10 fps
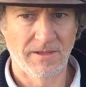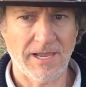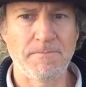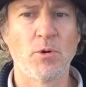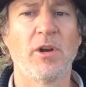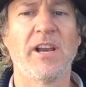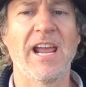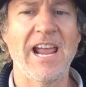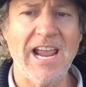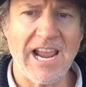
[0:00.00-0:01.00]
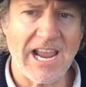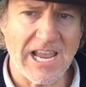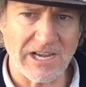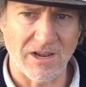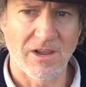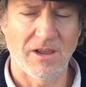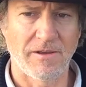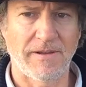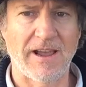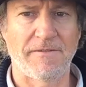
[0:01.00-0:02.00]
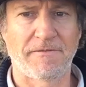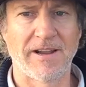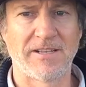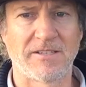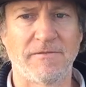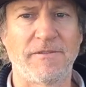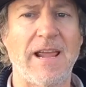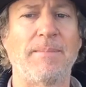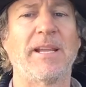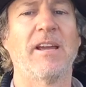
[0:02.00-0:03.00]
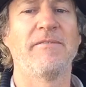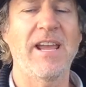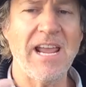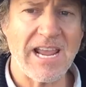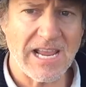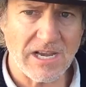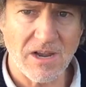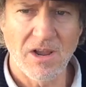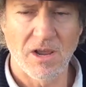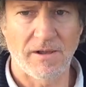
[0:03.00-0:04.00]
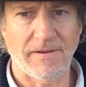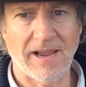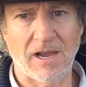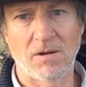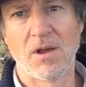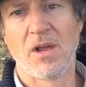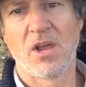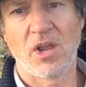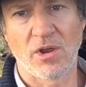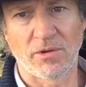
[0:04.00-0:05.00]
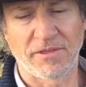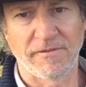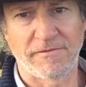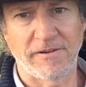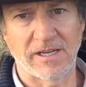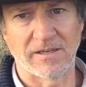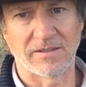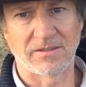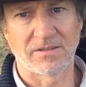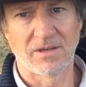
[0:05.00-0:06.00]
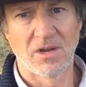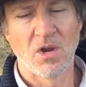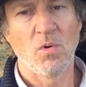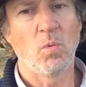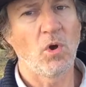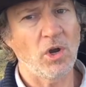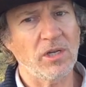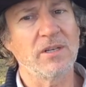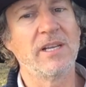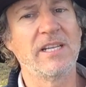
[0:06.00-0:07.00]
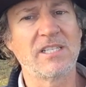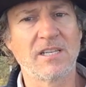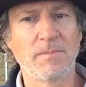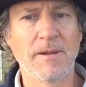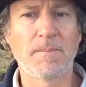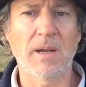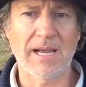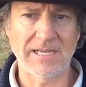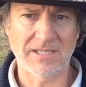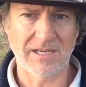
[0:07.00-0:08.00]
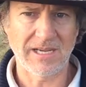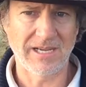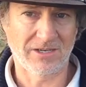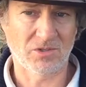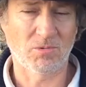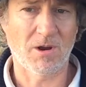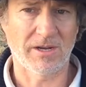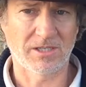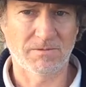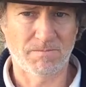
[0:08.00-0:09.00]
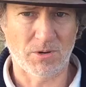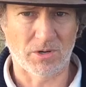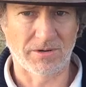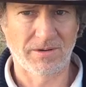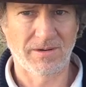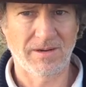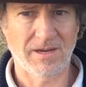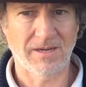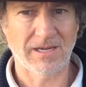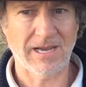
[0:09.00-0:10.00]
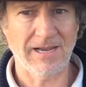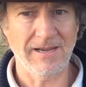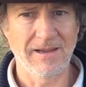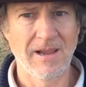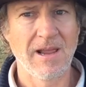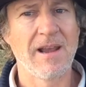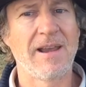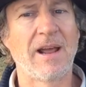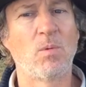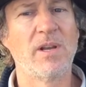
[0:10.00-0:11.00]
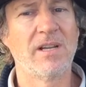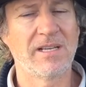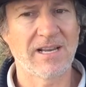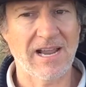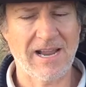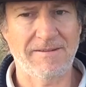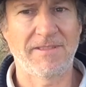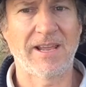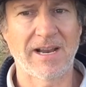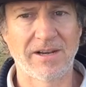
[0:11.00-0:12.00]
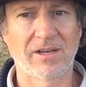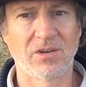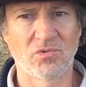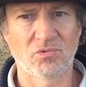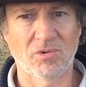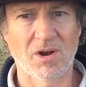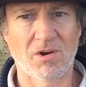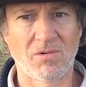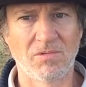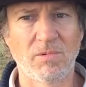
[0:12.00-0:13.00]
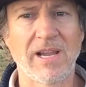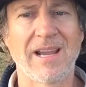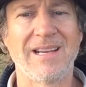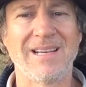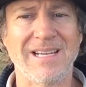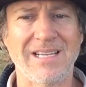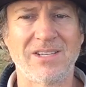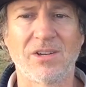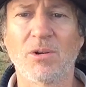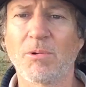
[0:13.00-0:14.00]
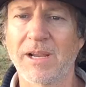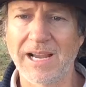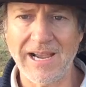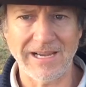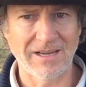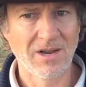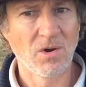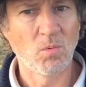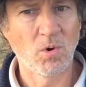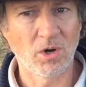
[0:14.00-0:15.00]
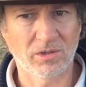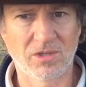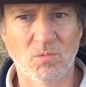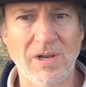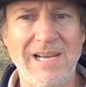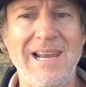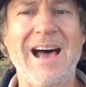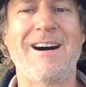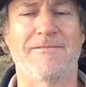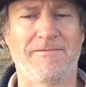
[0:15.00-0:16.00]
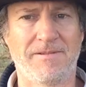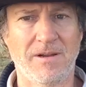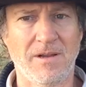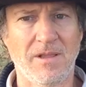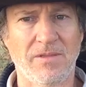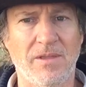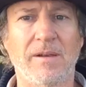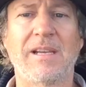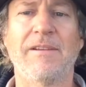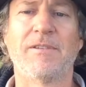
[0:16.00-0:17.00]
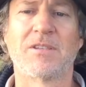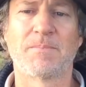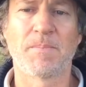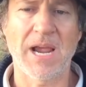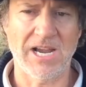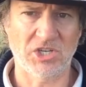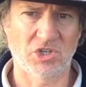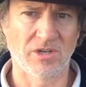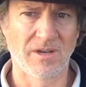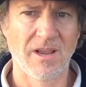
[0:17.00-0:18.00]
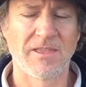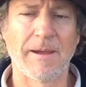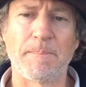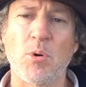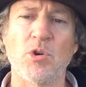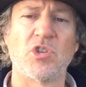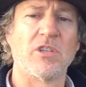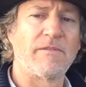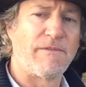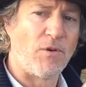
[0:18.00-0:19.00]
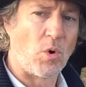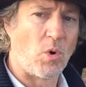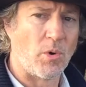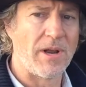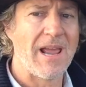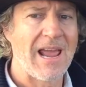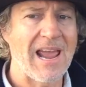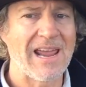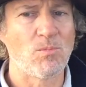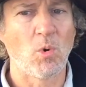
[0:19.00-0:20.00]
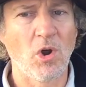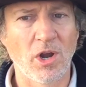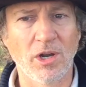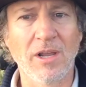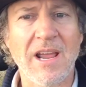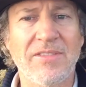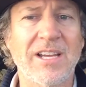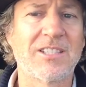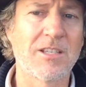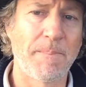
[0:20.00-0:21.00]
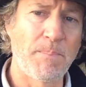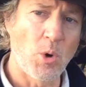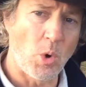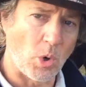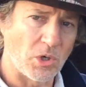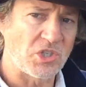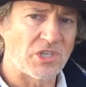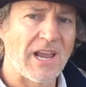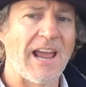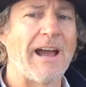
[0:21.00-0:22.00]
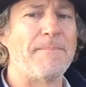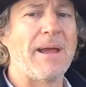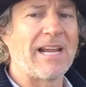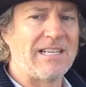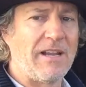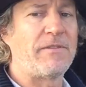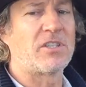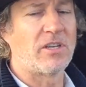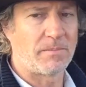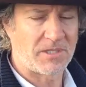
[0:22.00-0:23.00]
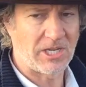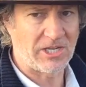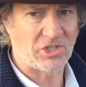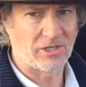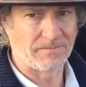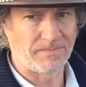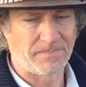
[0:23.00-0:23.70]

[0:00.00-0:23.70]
They put it ahead of our friends and family, ahead of our health and fitness. Work needs to be placed in its right spot. Okay, now we need to have that under control. We need to create work that we love, that give us passion, that pushes forward, and work that supports our magnificent obsession.